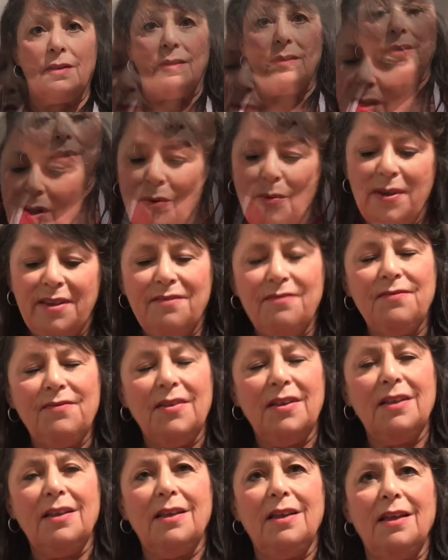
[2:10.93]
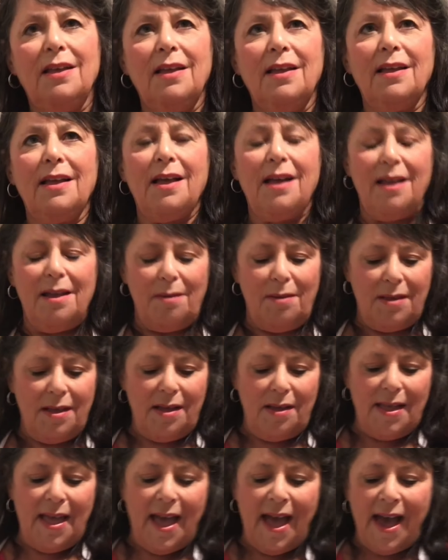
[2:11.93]
Well, we've
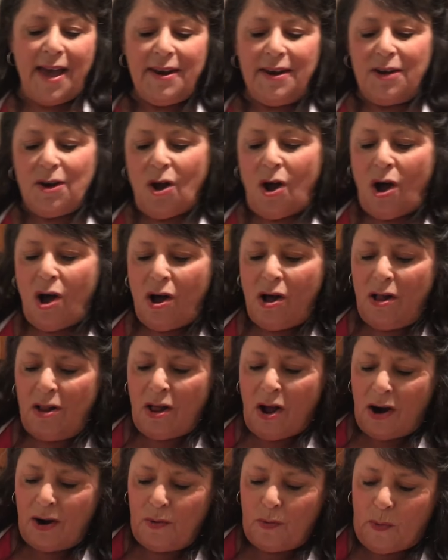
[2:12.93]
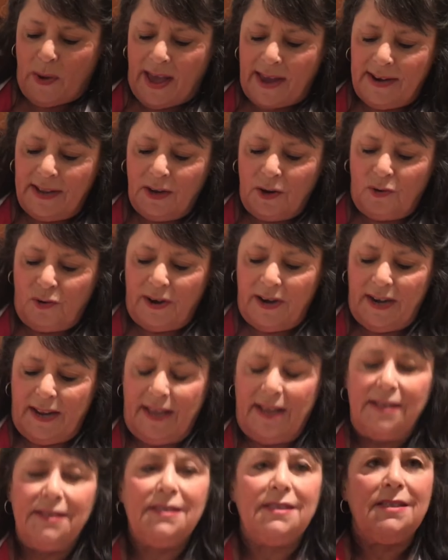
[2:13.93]
added all our wet
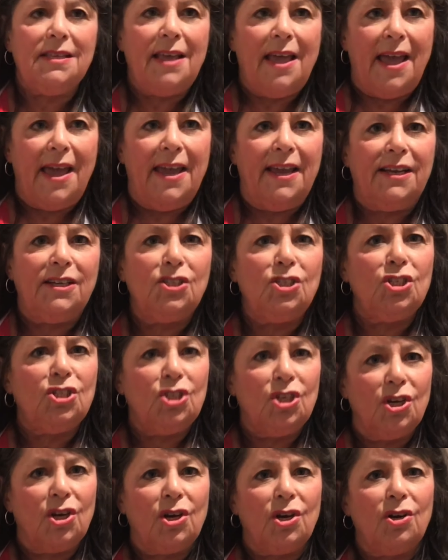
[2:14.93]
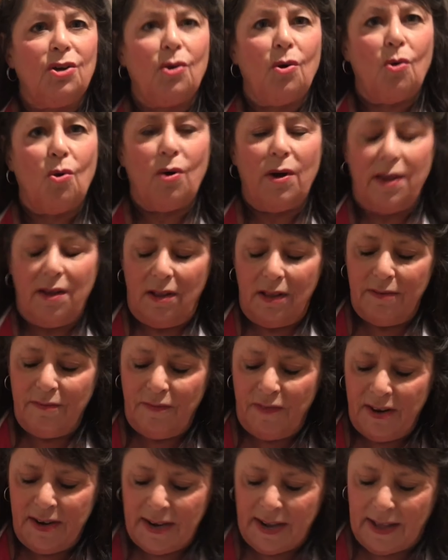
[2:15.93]
ingredients, the eggs, sugar, oil, and
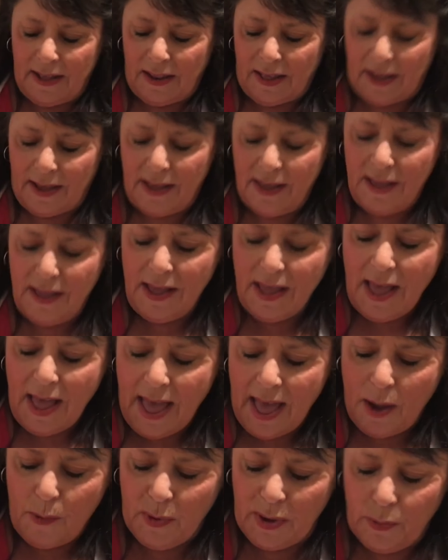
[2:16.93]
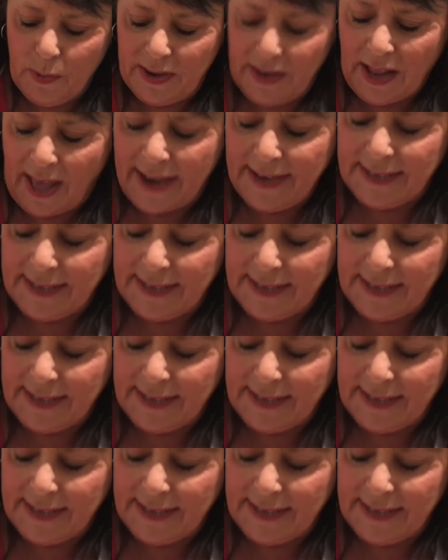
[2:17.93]
vanilla, and we would like